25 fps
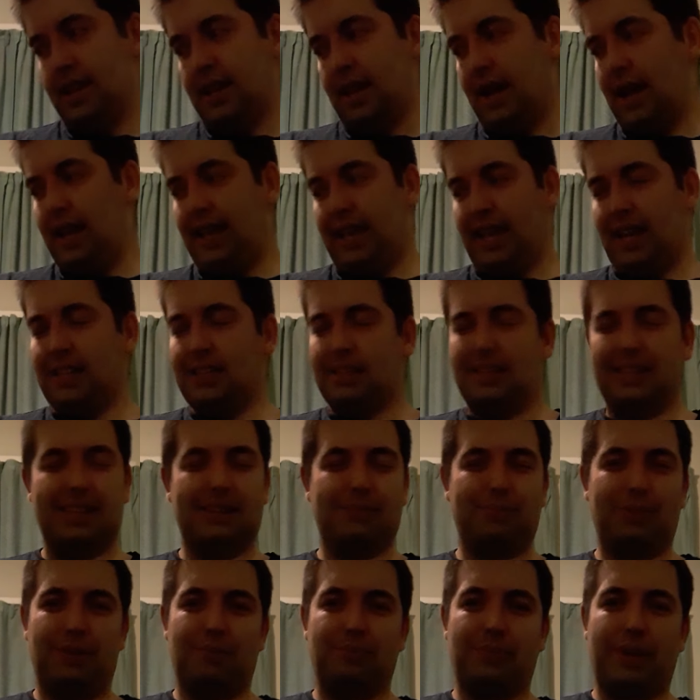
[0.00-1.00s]
I can't see
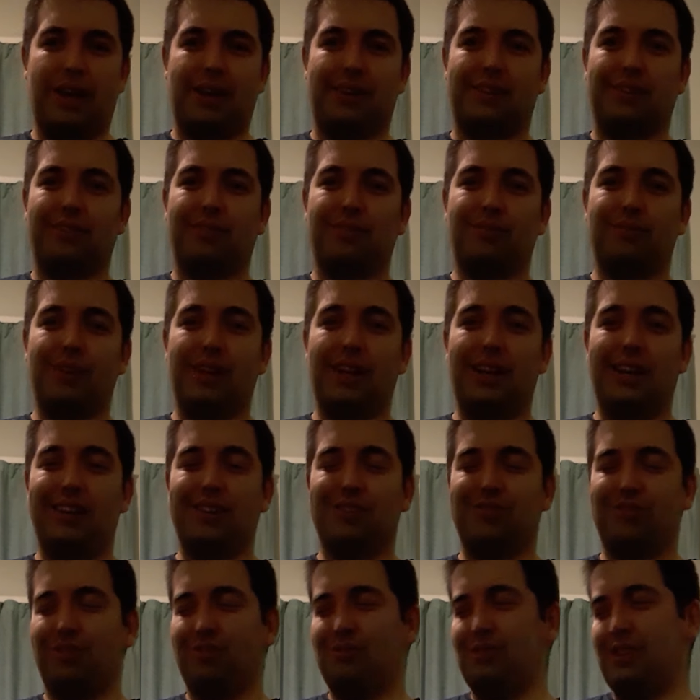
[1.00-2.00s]
it being bet really and
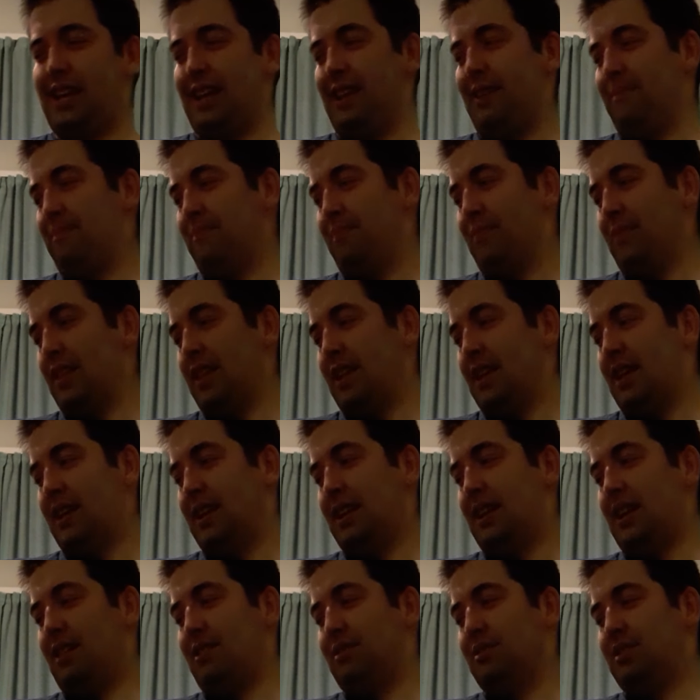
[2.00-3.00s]
truly.
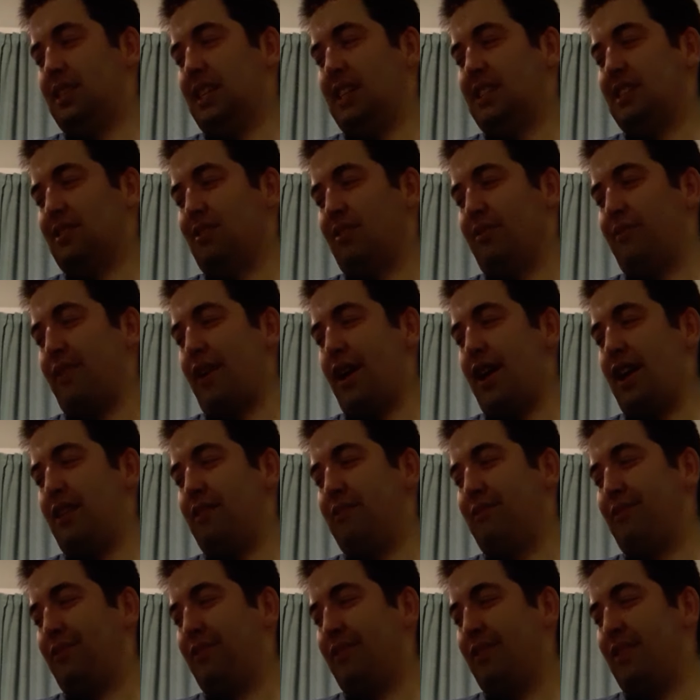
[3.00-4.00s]
Now six oh
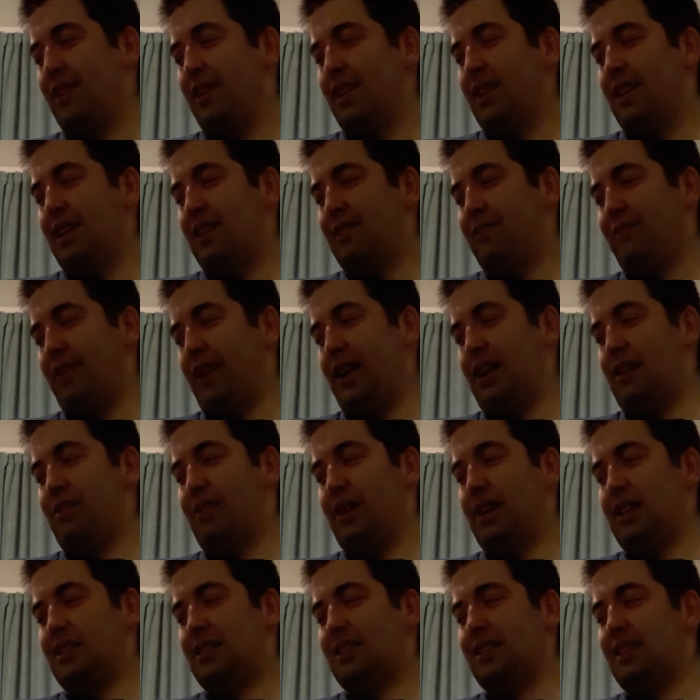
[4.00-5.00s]
five. Final
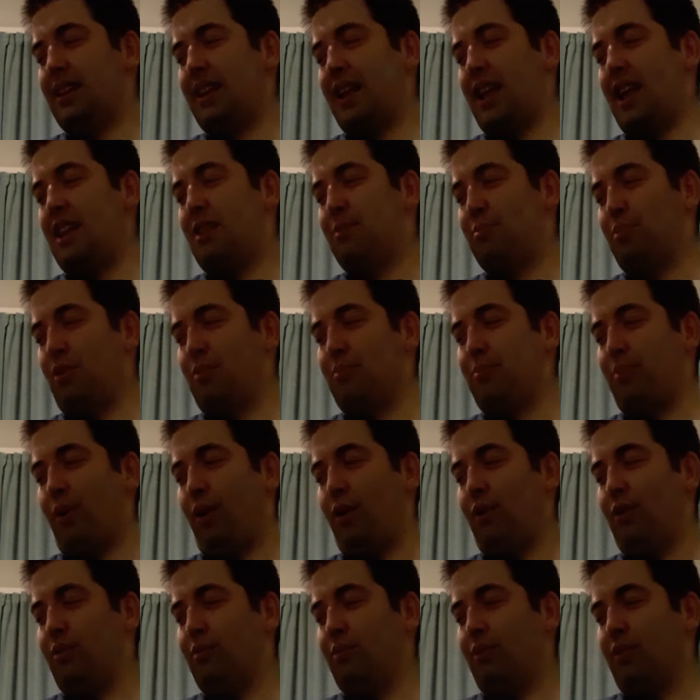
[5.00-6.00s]
race of the day, the
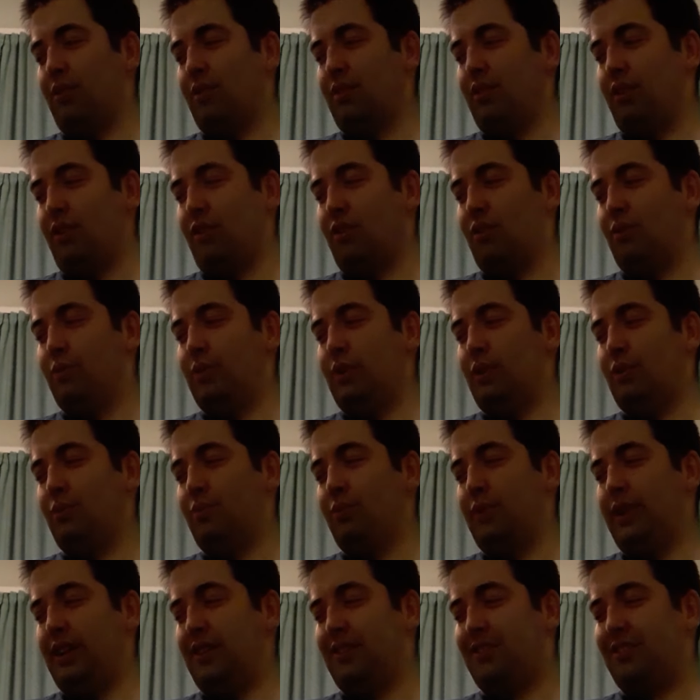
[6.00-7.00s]
bumper, we're going to go with,
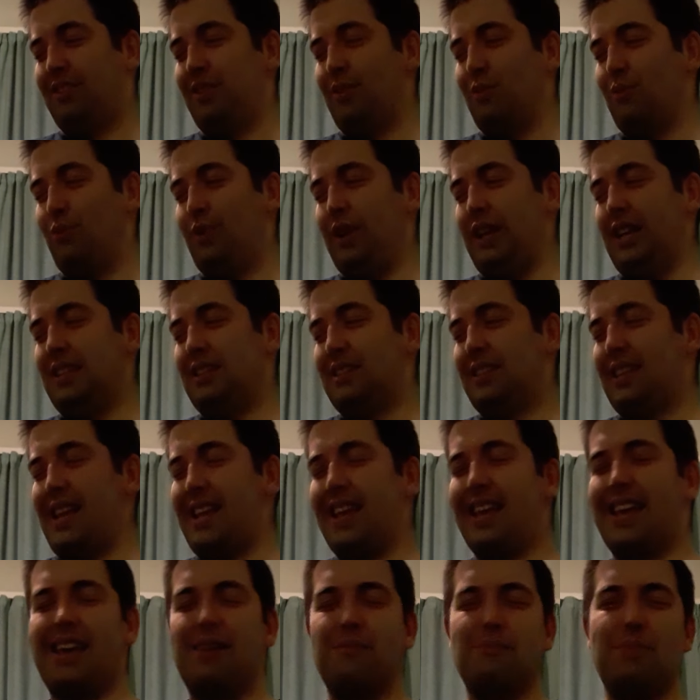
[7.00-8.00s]
with We
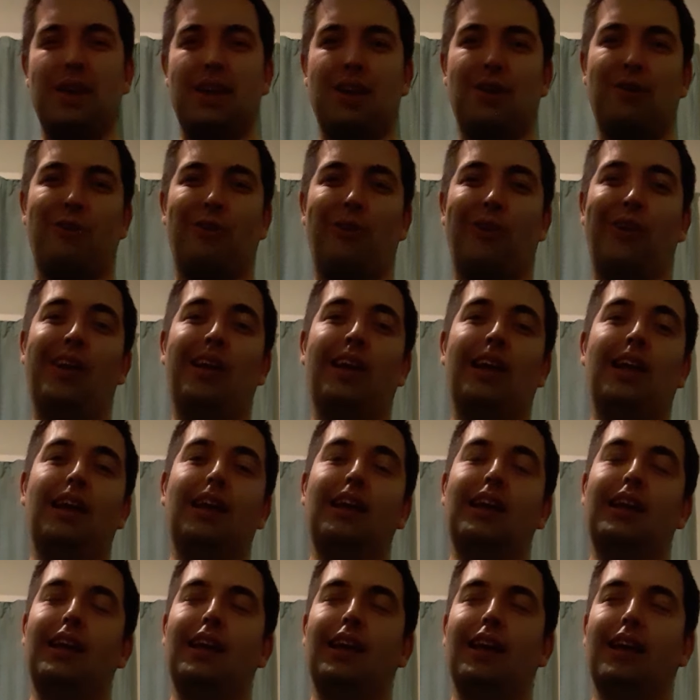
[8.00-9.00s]
Seek Him Here.
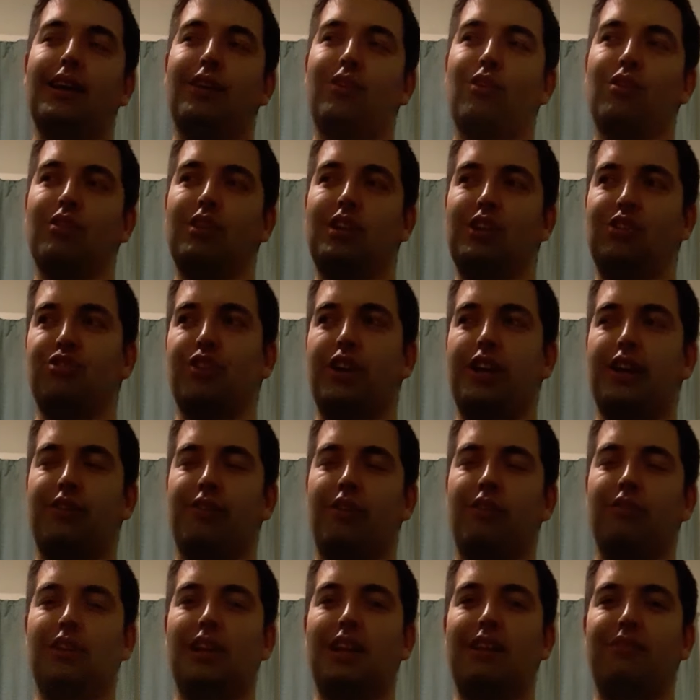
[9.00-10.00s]
Currently trading
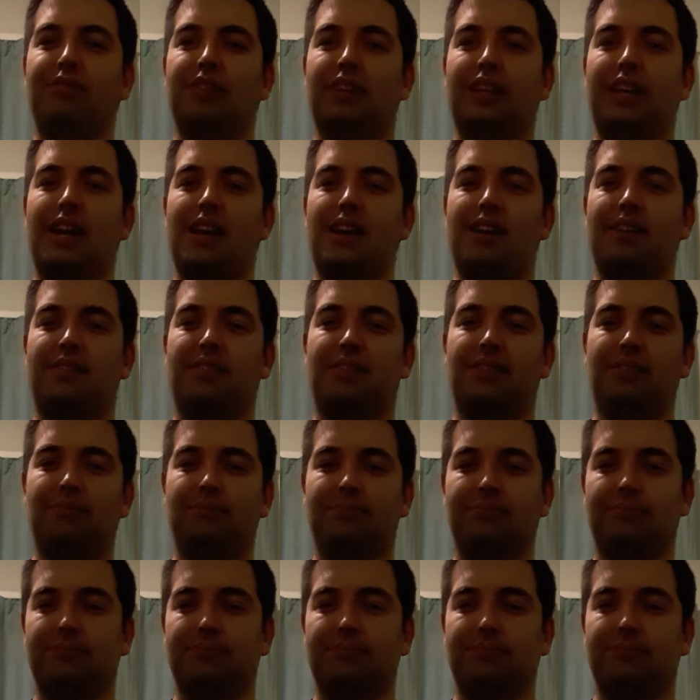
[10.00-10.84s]
around 11 to 8.